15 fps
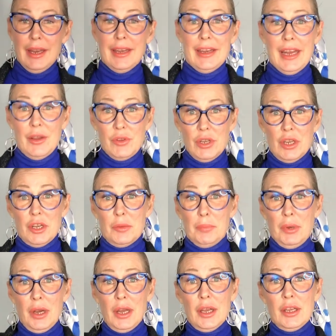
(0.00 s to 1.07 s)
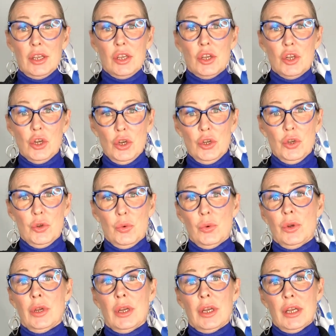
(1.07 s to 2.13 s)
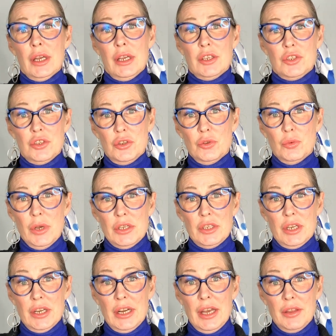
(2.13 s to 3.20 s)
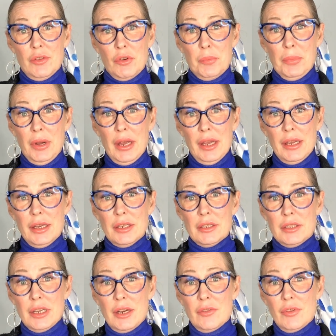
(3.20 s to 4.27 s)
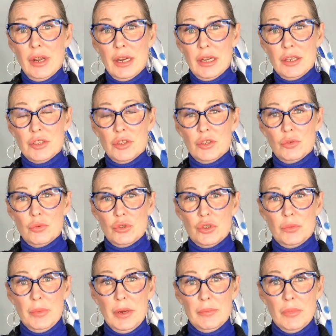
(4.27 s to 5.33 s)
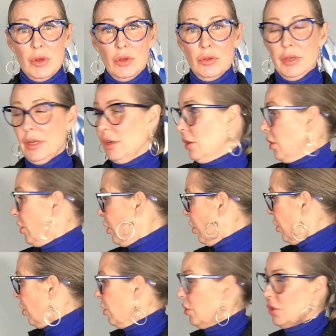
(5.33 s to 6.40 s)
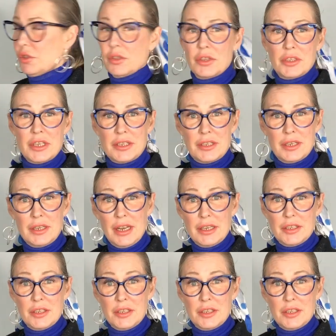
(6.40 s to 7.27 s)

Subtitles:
Now you can apply your glue in two ways. You can either apply it directly to the WoodUbend moulding or to the designated